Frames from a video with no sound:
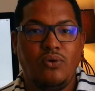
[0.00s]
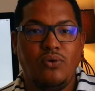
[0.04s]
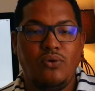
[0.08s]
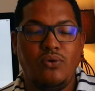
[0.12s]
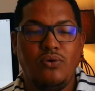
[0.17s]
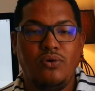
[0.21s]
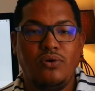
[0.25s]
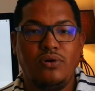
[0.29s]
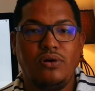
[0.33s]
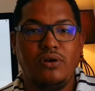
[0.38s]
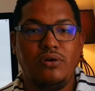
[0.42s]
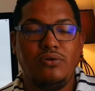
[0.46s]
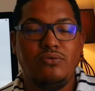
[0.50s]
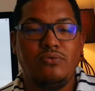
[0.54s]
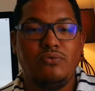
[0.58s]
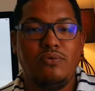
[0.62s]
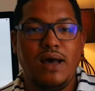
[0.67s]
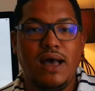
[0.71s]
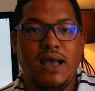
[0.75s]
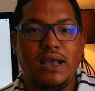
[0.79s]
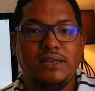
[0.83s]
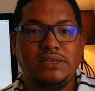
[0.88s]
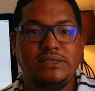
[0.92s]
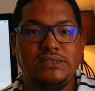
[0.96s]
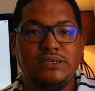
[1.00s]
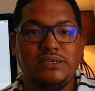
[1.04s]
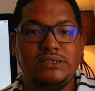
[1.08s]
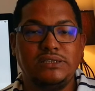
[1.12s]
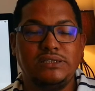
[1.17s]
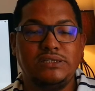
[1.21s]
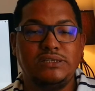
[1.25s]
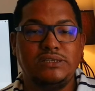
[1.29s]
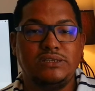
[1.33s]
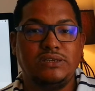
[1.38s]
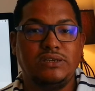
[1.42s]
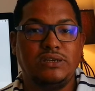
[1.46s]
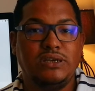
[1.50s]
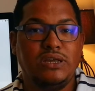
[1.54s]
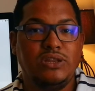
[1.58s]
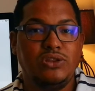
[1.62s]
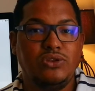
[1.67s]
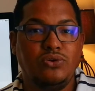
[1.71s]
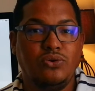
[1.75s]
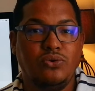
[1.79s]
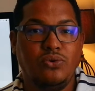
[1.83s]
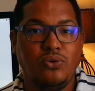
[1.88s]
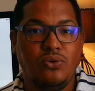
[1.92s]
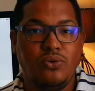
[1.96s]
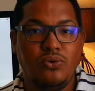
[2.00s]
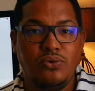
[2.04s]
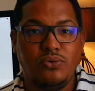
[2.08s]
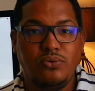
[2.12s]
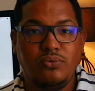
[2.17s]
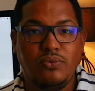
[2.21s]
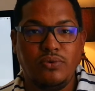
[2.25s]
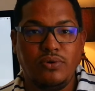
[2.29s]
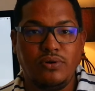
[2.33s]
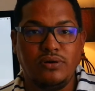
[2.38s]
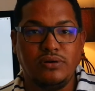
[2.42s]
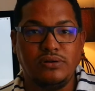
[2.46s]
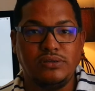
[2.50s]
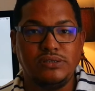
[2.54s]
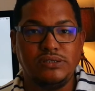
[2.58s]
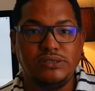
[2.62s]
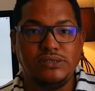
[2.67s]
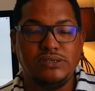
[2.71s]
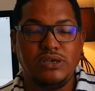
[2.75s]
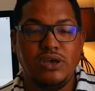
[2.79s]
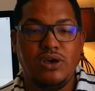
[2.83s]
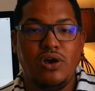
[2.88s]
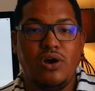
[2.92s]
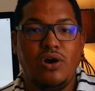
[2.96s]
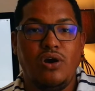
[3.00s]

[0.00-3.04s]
or write it in your own words